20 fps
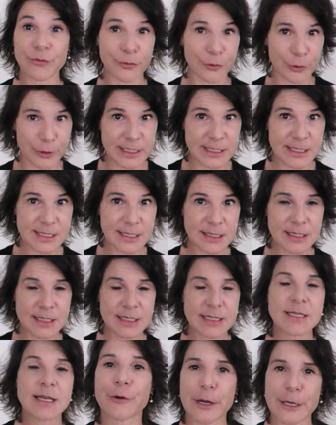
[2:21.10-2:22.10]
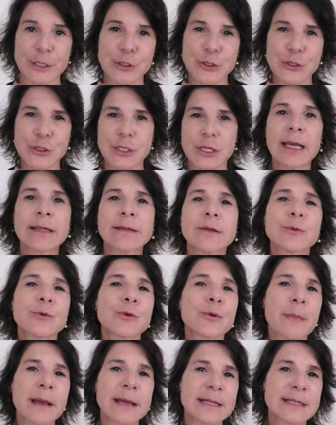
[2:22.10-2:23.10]
For instance, French and the
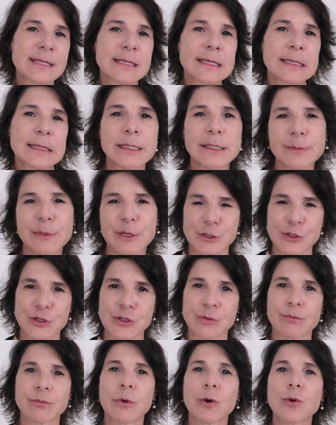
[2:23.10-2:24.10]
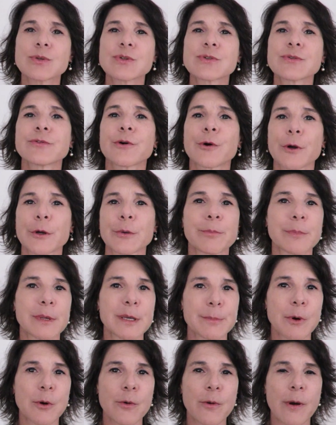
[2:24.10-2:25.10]
romantic image most foreign
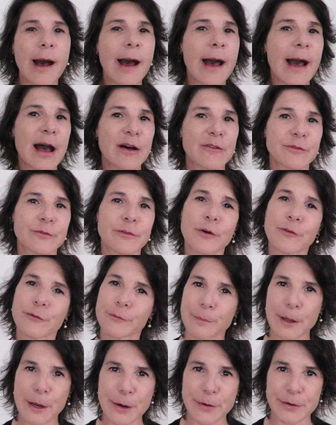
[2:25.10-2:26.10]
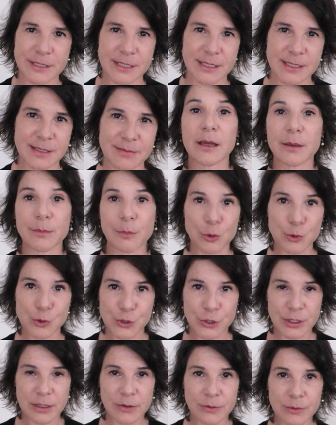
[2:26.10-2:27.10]
people have of Paris.
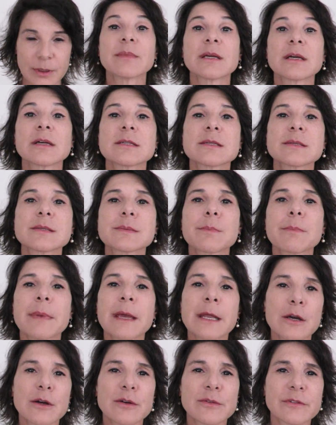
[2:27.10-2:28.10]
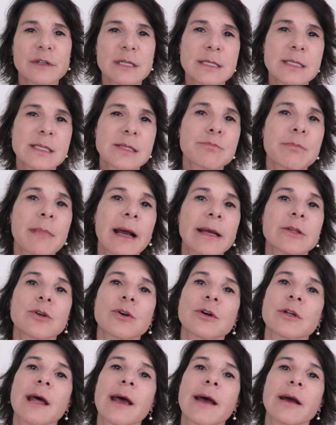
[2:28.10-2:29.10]
Emotional, because many of us might
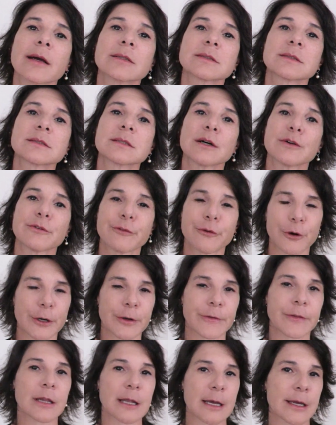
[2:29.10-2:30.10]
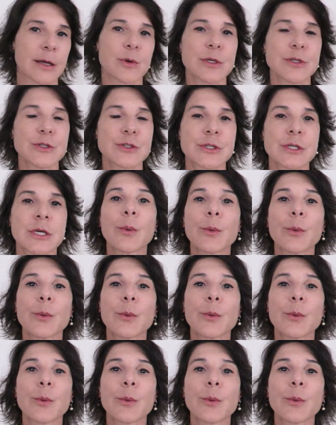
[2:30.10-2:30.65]
connect a foreign language